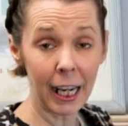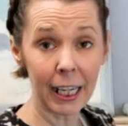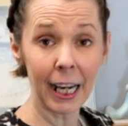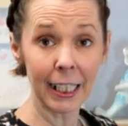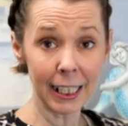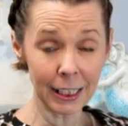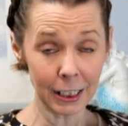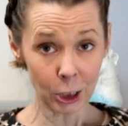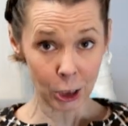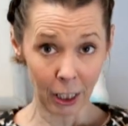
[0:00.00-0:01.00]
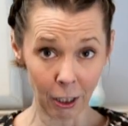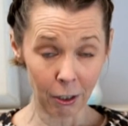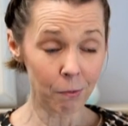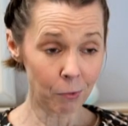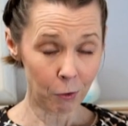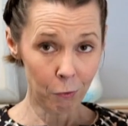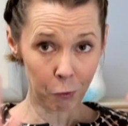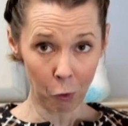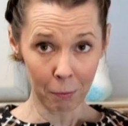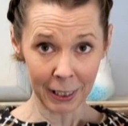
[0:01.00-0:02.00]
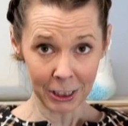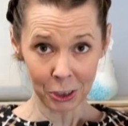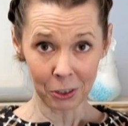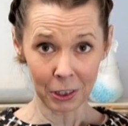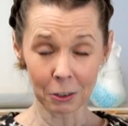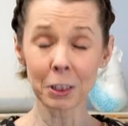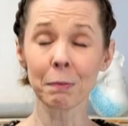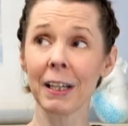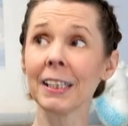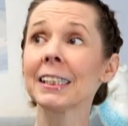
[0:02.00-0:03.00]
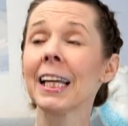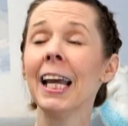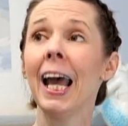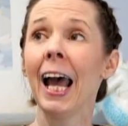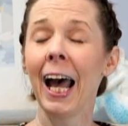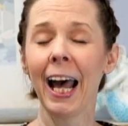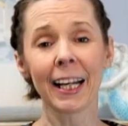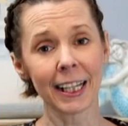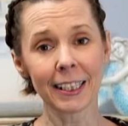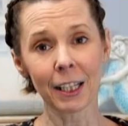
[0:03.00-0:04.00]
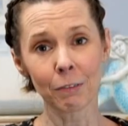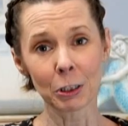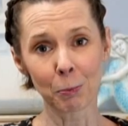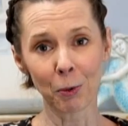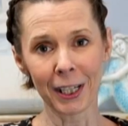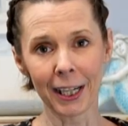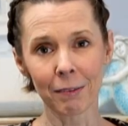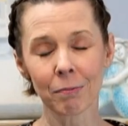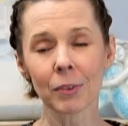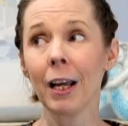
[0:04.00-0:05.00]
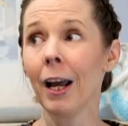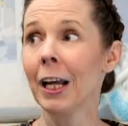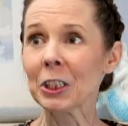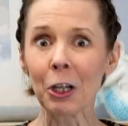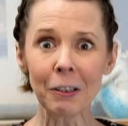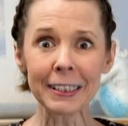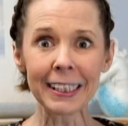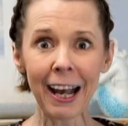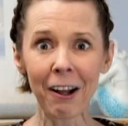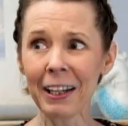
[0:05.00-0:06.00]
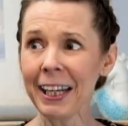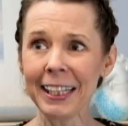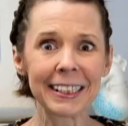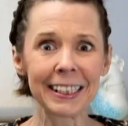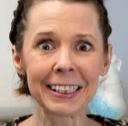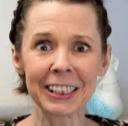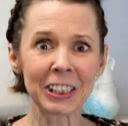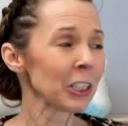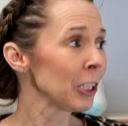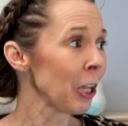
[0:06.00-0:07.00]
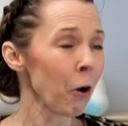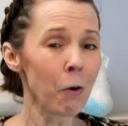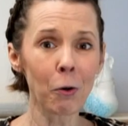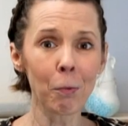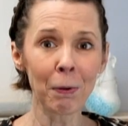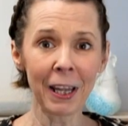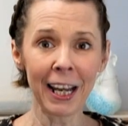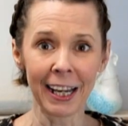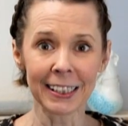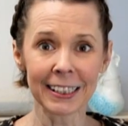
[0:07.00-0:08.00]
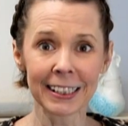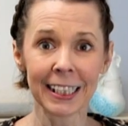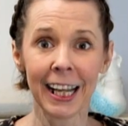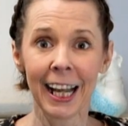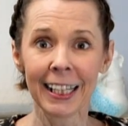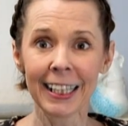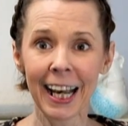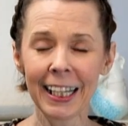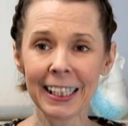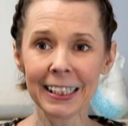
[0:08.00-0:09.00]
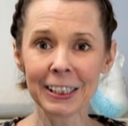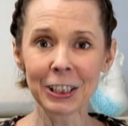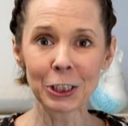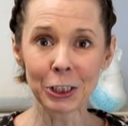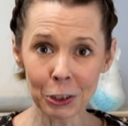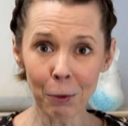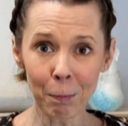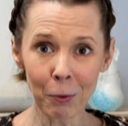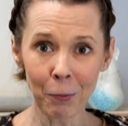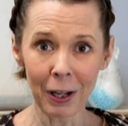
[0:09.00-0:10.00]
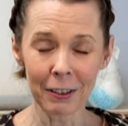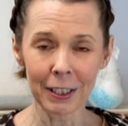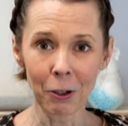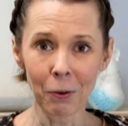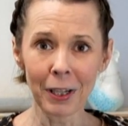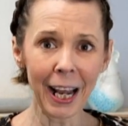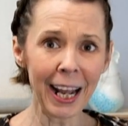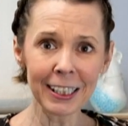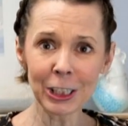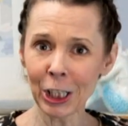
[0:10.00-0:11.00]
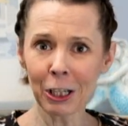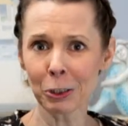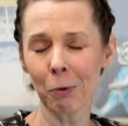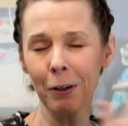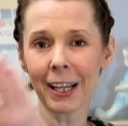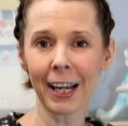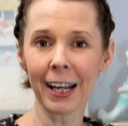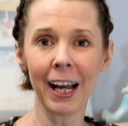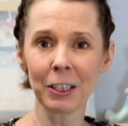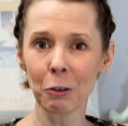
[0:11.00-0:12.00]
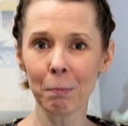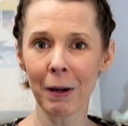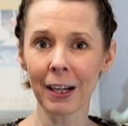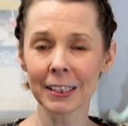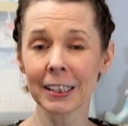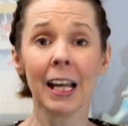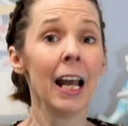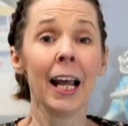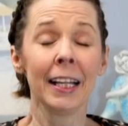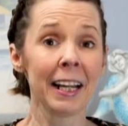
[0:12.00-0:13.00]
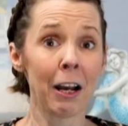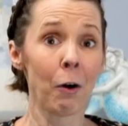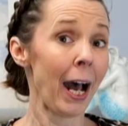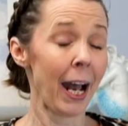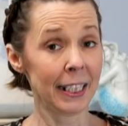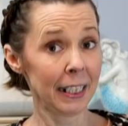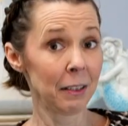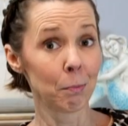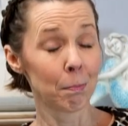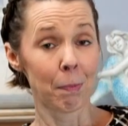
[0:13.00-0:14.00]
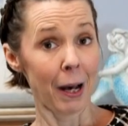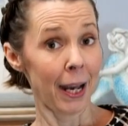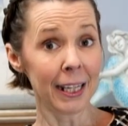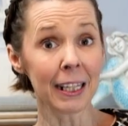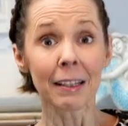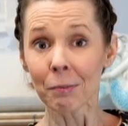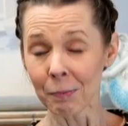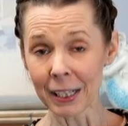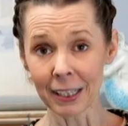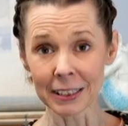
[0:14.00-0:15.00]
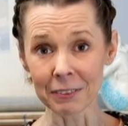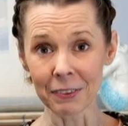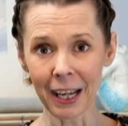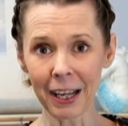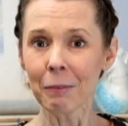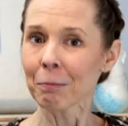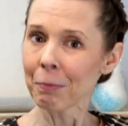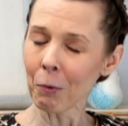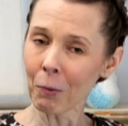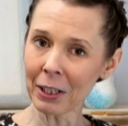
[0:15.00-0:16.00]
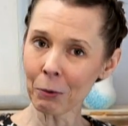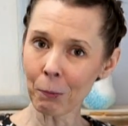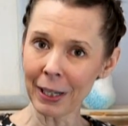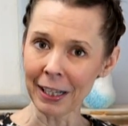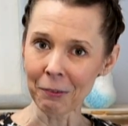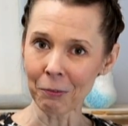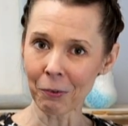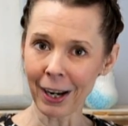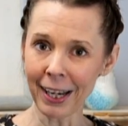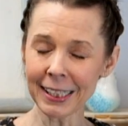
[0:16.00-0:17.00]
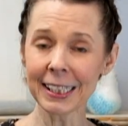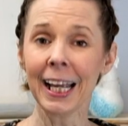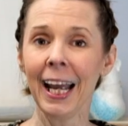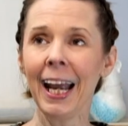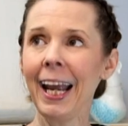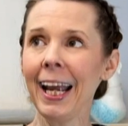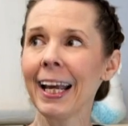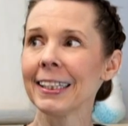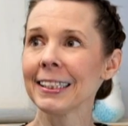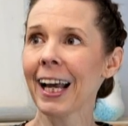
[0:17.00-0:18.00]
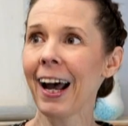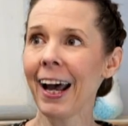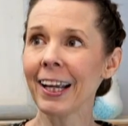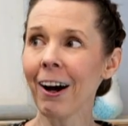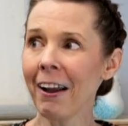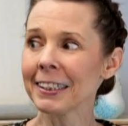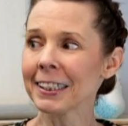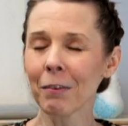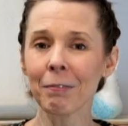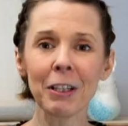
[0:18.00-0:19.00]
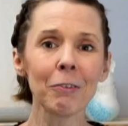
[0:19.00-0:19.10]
and I needed a chair for my studio space, and I thought it was pretty. Turns out it's this local place that is super well known, and the chair's worth like $100. Now, I didn't buy it because of that, but what a win, right? And I got something